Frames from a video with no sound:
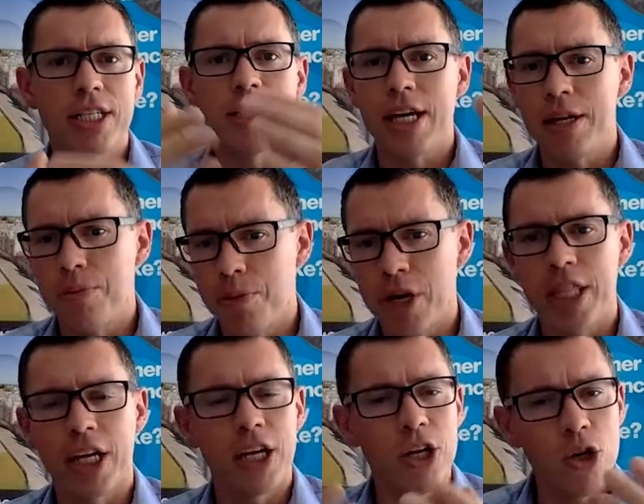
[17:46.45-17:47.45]
they'd put in the
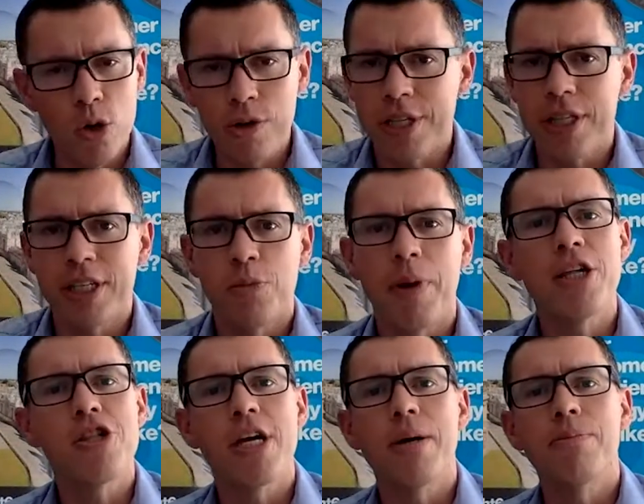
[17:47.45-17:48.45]
canoes and the
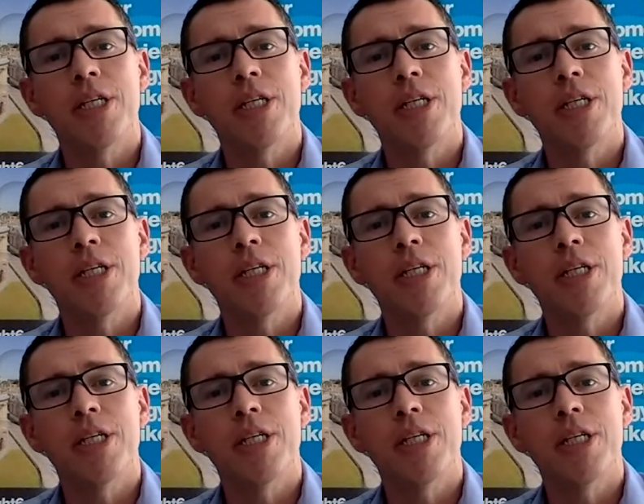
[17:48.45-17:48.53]
spaceships,